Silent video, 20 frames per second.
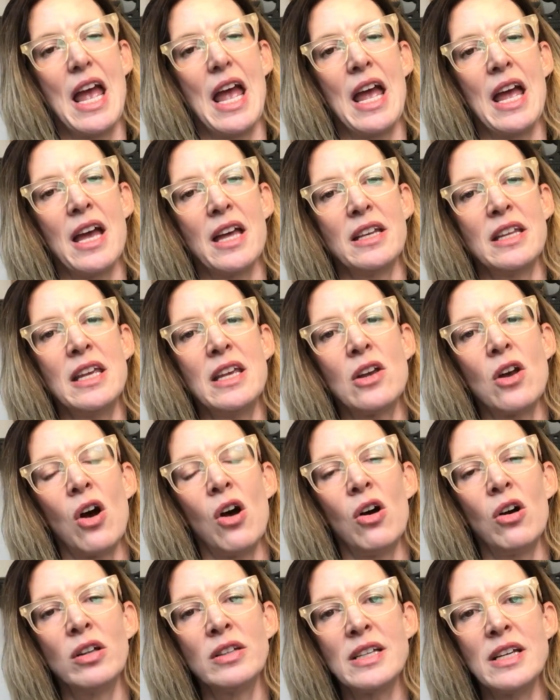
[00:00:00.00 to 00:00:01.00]
and he
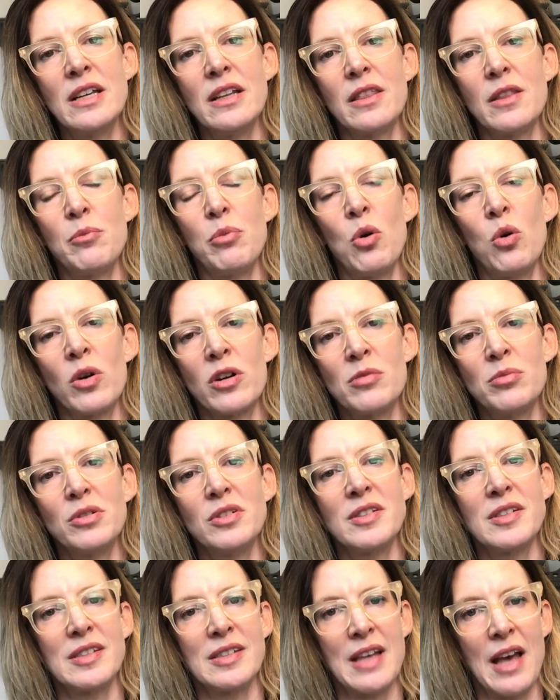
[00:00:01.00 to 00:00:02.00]
called it the portable
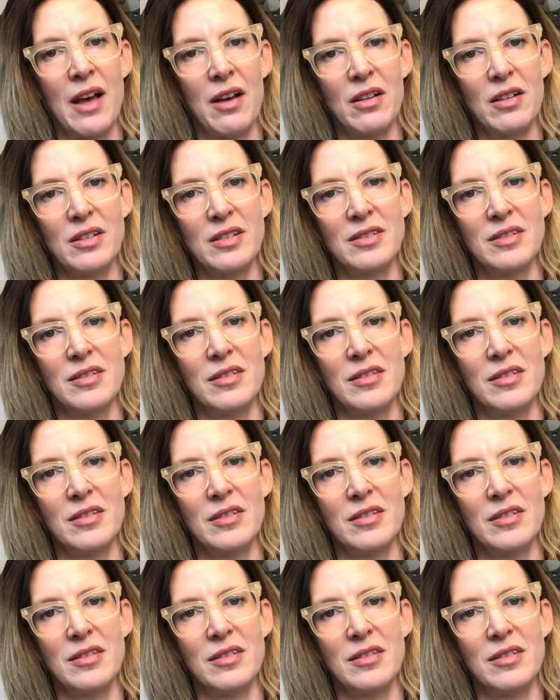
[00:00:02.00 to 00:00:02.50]
cell.